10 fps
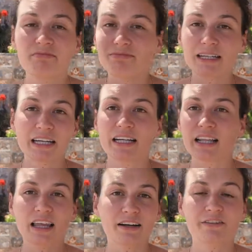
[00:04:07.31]
making
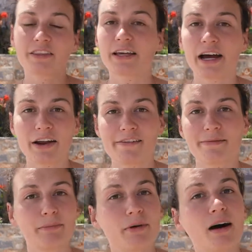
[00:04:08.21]
it like flood out of
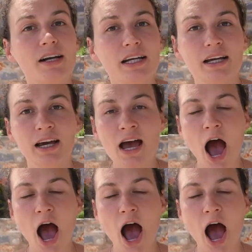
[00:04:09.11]
my body,